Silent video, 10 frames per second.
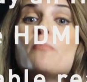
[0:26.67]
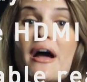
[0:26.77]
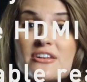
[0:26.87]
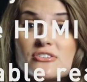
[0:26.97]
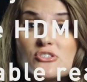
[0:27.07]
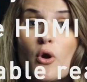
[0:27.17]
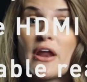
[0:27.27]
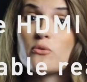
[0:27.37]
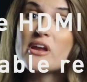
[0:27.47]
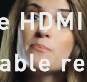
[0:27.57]
go back to the store
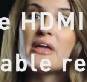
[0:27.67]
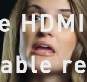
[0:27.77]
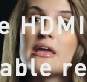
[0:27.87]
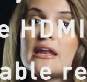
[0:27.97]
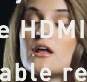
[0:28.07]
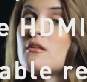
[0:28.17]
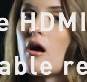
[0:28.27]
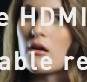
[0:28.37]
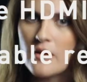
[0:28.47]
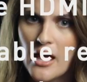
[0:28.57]
and repeat getting a
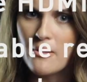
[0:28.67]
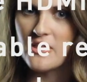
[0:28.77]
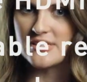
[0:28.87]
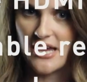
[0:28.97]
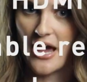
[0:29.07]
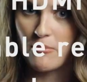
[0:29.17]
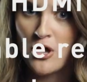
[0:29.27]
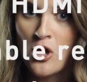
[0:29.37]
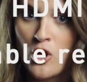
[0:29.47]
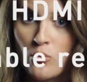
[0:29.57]
longer cable this time.
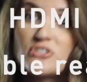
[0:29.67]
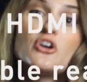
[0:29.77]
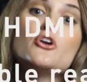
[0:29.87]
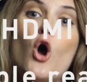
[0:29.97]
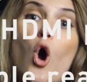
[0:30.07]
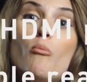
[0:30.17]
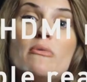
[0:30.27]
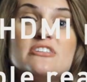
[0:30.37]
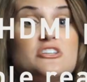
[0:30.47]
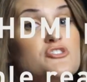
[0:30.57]
Return
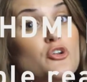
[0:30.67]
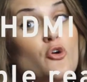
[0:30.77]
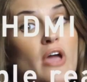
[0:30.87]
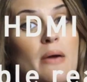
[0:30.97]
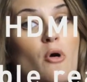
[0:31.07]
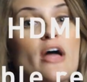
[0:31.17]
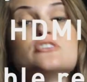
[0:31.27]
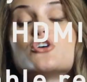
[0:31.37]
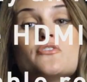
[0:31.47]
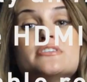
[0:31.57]
home, attach the new cable,
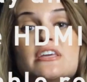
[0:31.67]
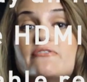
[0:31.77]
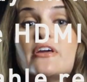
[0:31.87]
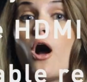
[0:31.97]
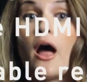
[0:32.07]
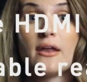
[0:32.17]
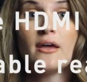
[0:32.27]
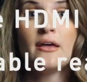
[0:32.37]
and turn the TV on.